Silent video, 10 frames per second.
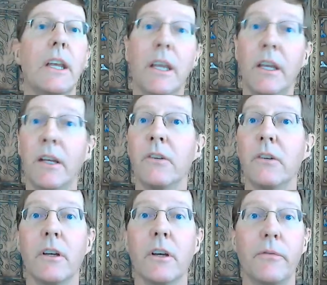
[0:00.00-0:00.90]
And
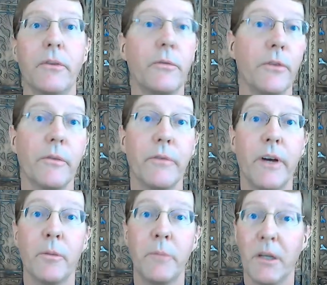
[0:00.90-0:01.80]
uh, feel free to
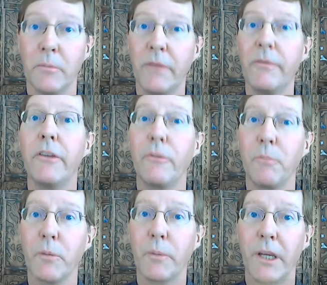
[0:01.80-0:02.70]
follow me on my
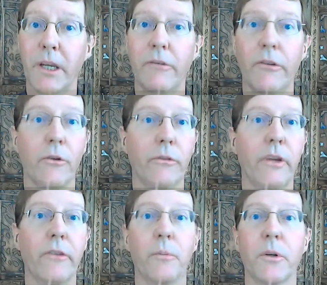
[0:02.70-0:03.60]
Facebook page. So it's
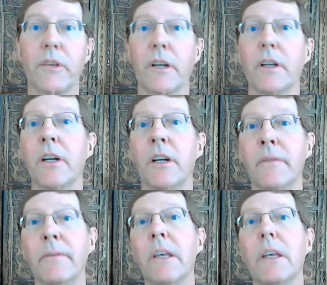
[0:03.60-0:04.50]

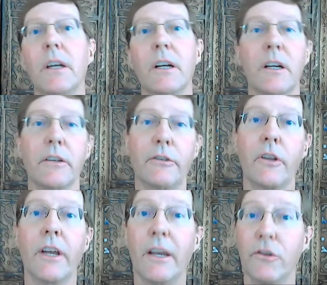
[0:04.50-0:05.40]
facebook.com uh,
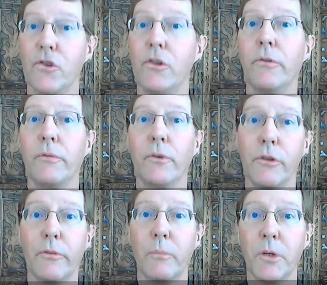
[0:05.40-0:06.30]
slash useful
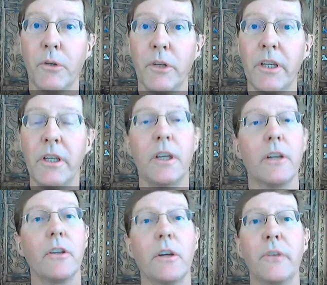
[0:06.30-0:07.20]
usability.
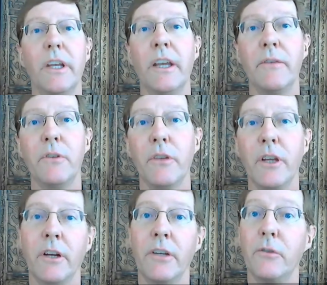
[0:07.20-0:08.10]
Love to have you
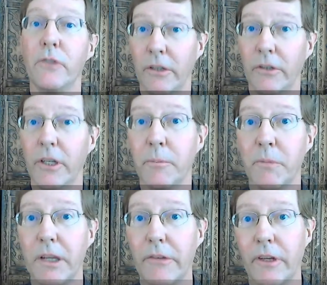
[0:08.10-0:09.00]
there. I do daily
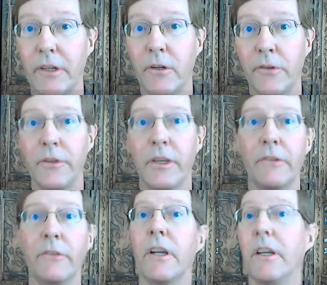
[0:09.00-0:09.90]
updates on all
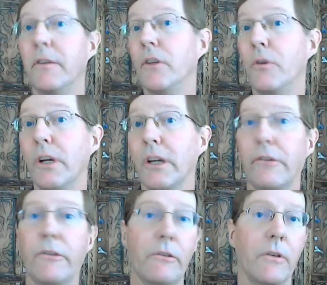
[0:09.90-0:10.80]
things kind of
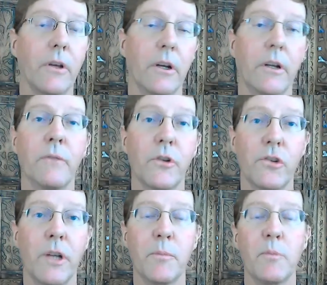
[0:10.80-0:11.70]
UX, uh, conversion
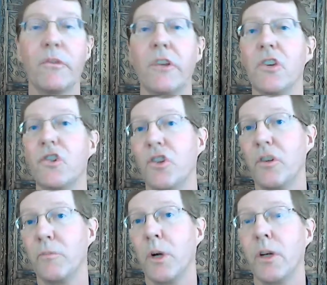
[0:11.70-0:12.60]
optimization,
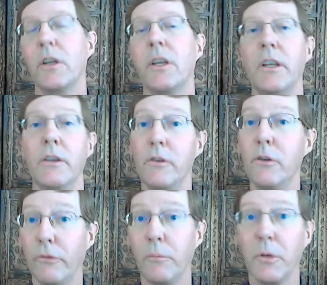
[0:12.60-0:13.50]
marketing, and
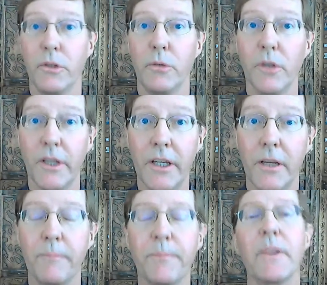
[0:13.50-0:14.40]
usability
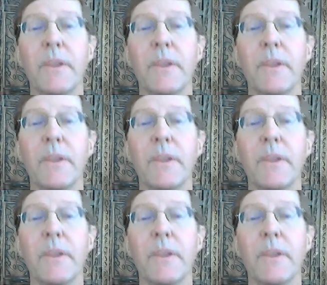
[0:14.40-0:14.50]
related.